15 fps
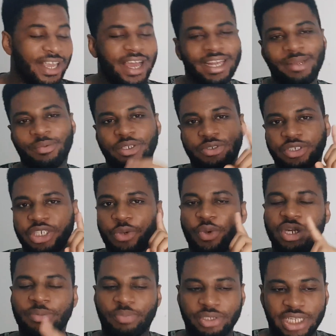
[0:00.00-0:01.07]
and i'm going to share
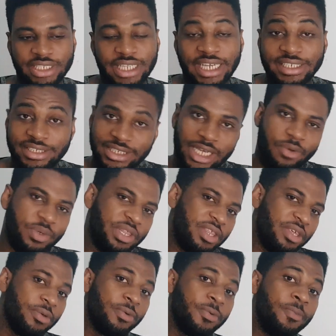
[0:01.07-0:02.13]
one important idea with
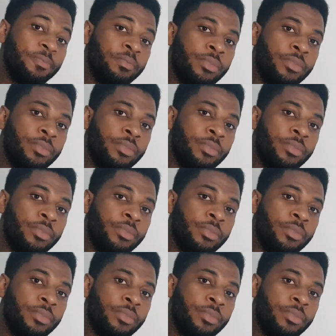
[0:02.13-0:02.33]
you